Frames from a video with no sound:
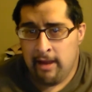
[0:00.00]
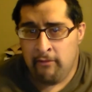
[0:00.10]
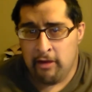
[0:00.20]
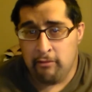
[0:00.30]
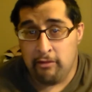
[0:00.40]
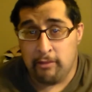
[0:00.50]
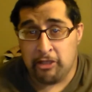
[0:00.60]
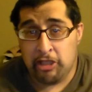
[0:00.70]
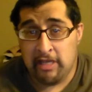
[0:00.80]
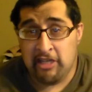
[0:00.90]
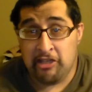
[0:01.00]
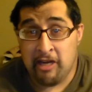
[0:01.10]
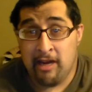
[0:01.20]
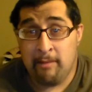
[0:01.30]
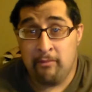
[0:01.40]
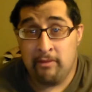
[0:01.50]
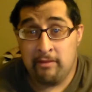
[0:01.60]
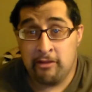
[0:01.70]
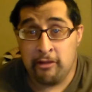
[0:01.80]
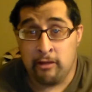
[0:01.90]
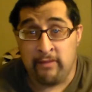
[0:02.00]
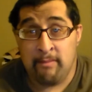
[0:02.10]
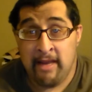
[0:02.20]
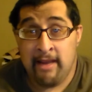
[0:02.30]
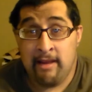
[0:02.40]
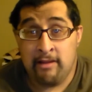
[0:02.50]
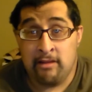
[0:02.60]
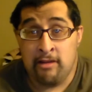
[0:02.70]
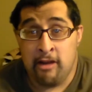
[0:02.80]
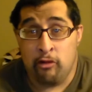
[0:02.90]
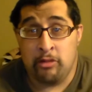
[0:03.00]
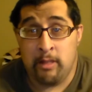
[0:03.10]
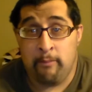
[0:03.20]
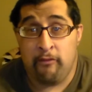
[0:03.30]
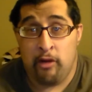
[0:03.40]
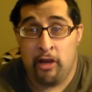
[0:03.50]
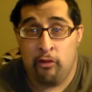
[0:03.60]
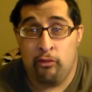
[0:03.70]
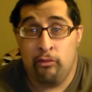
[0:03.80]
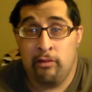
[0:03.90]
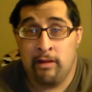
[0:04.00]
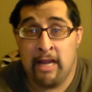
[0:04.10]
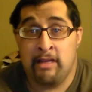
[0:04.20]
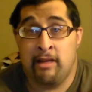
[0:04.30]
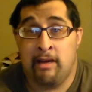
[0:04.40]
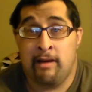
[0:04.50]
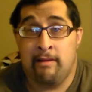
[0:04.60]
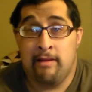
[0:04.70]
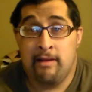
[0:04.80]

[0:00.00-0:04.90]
if you do a shitty job serving me, no tip for you, like the